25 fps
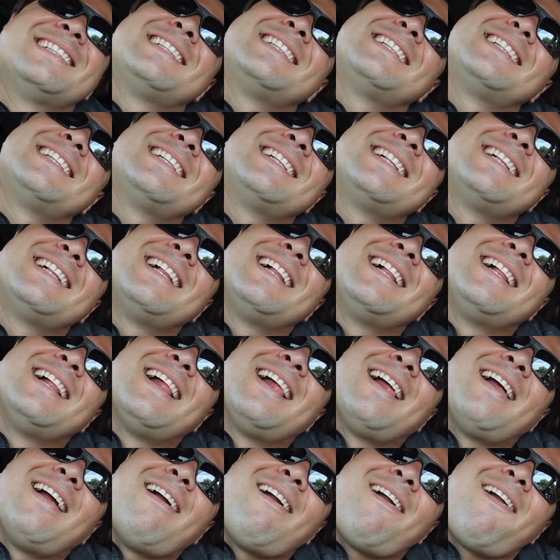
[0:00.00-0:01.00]

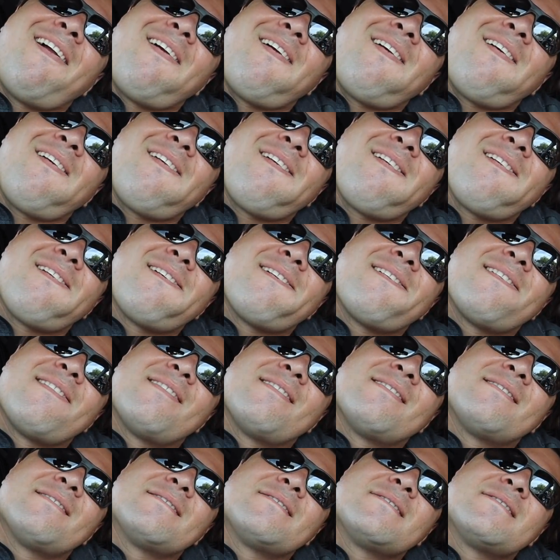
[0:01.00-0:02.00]

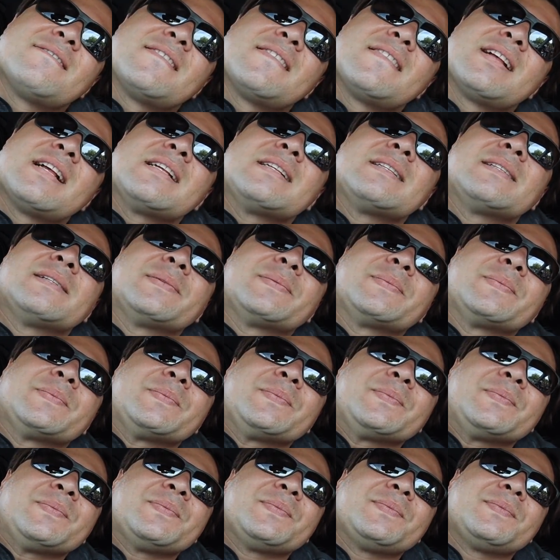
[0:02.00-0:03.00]

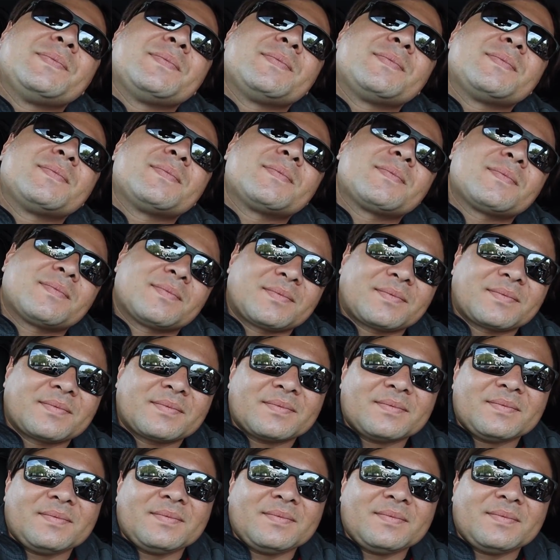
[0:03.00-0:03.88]
(not speaking)